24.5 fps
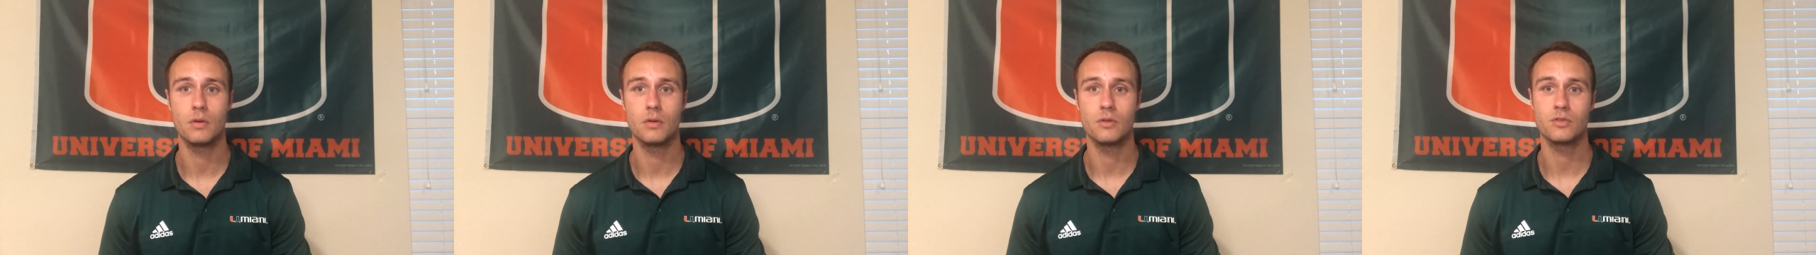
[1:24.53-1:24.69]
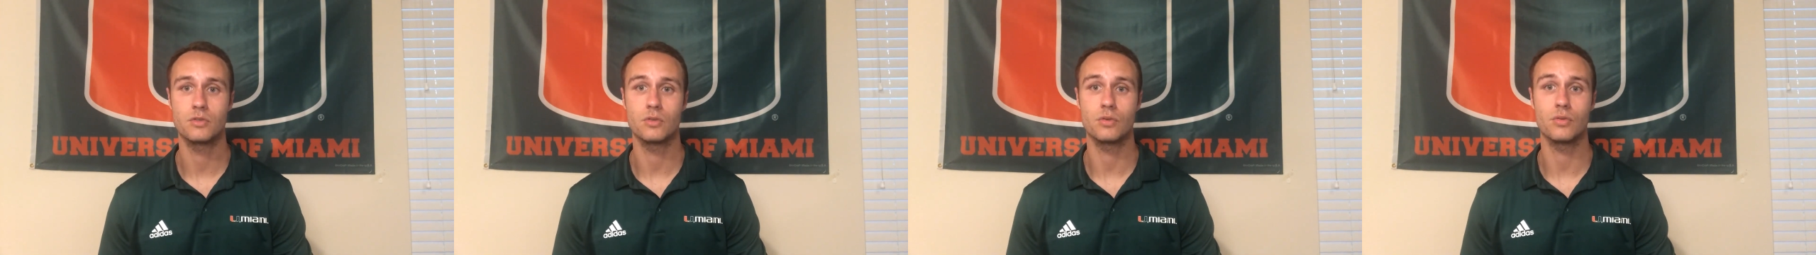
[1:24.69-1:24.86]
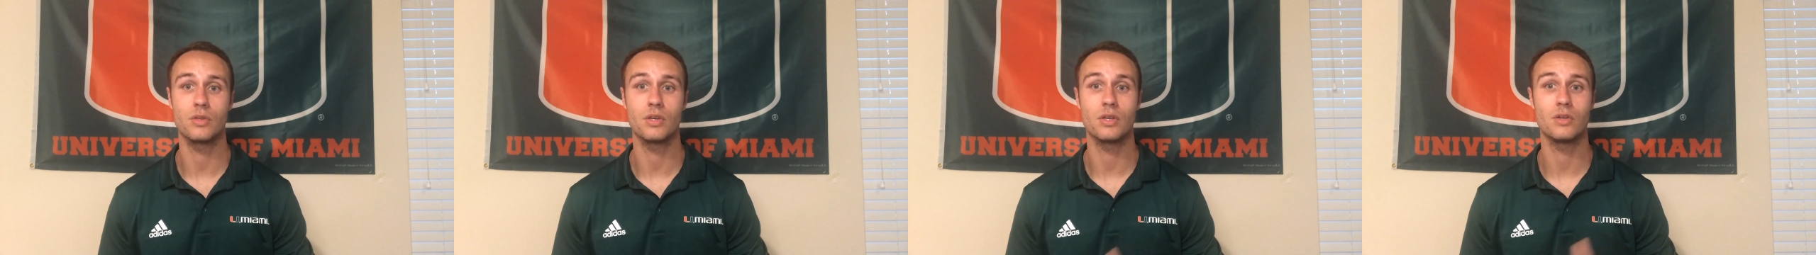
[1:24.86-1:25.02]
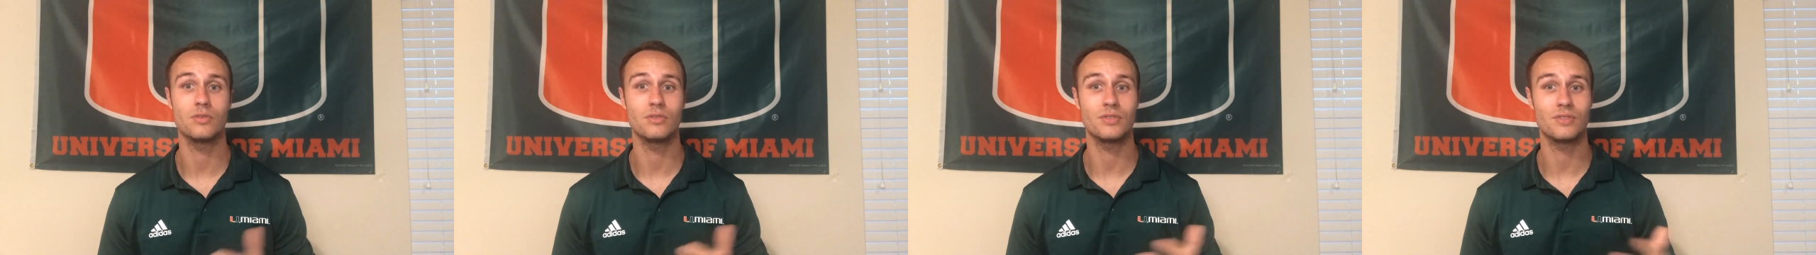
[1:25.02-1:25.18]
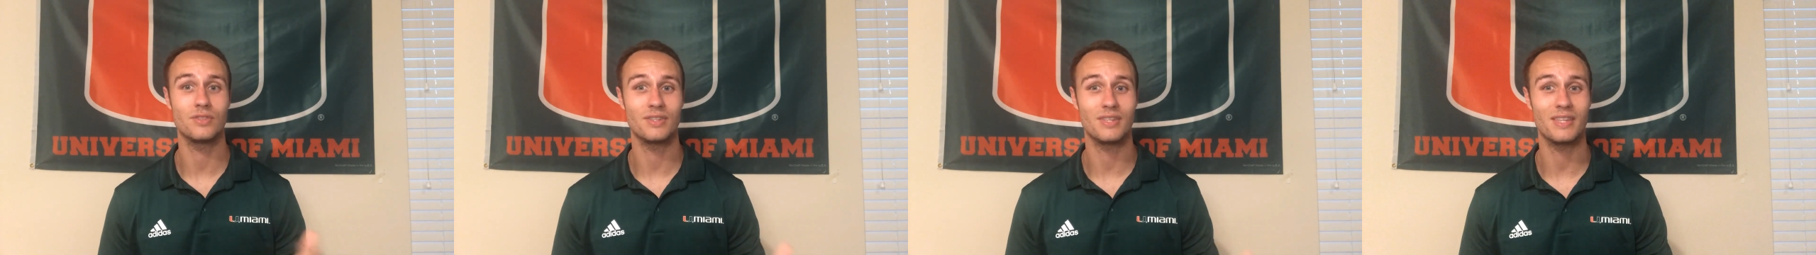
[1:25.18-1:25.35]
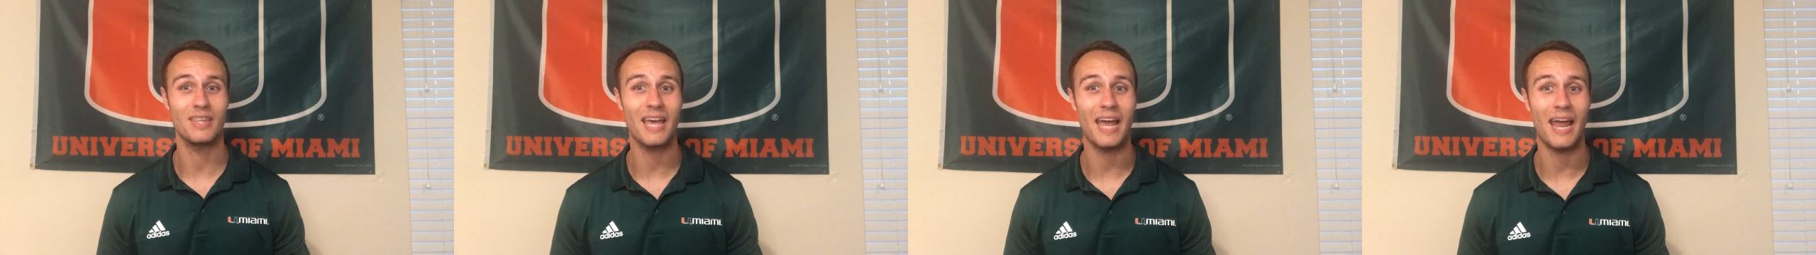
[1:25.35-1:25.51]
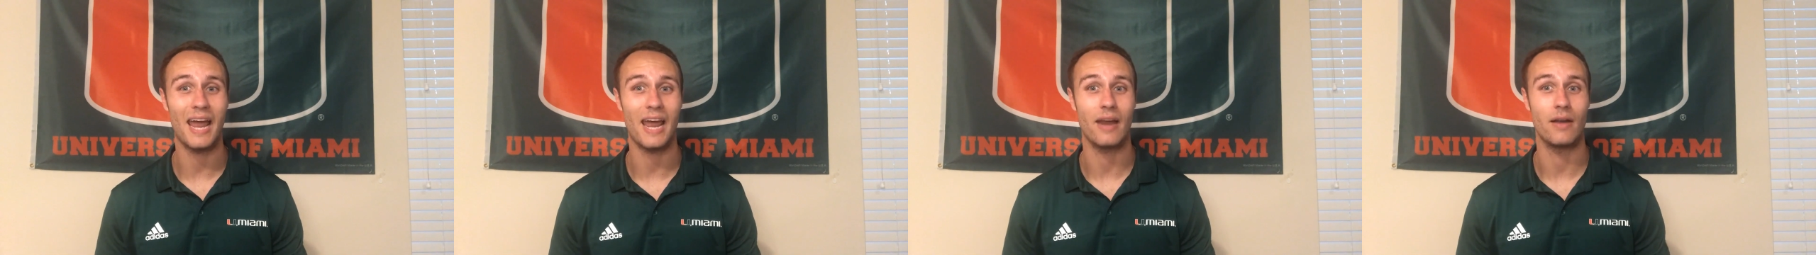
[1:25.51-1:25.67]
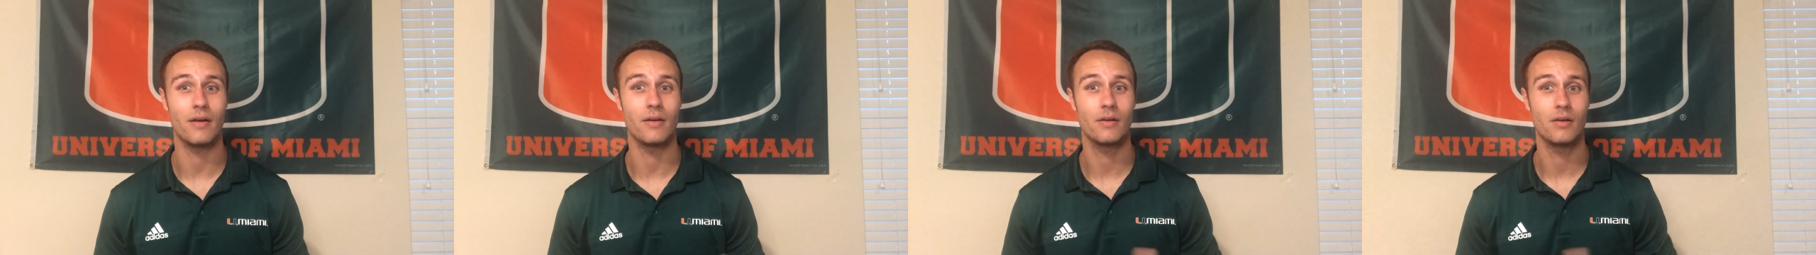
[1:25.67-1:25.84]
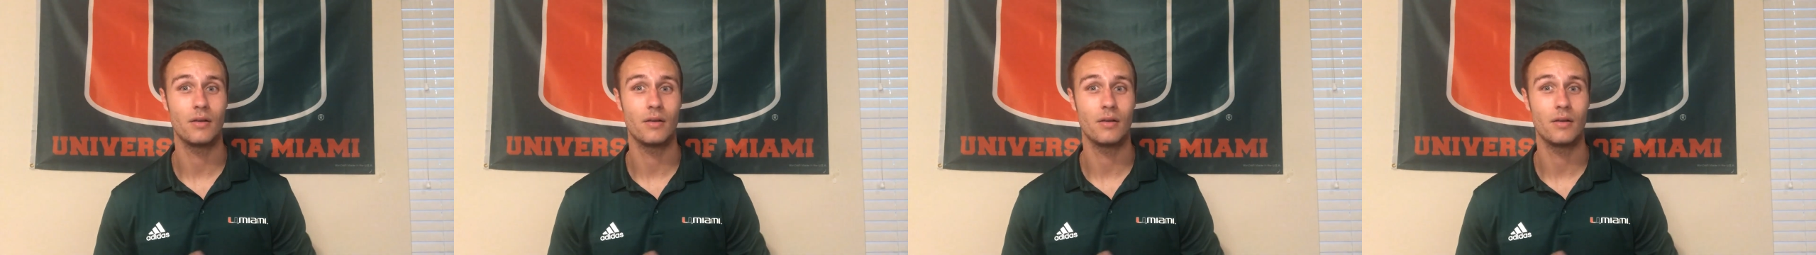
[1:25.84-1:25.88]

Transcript: So there's that